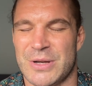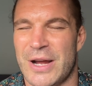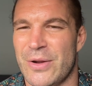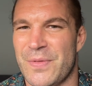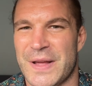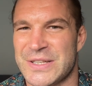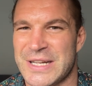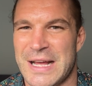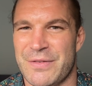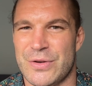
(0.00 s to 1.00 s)
I don't think it's going
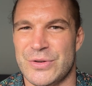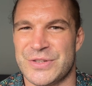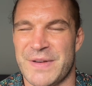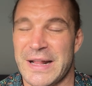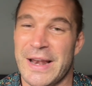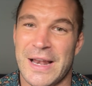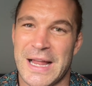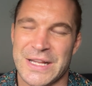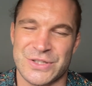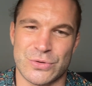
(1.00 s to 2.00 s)
to have a huge effect
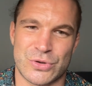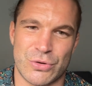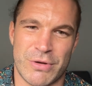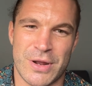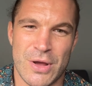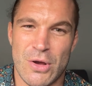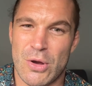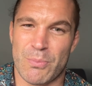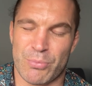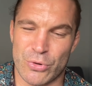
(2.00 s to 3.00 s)
unless you're doing
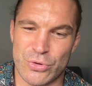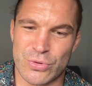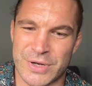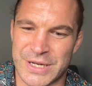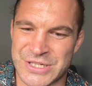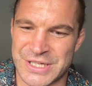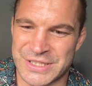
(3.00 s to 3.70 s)
brutal conditioning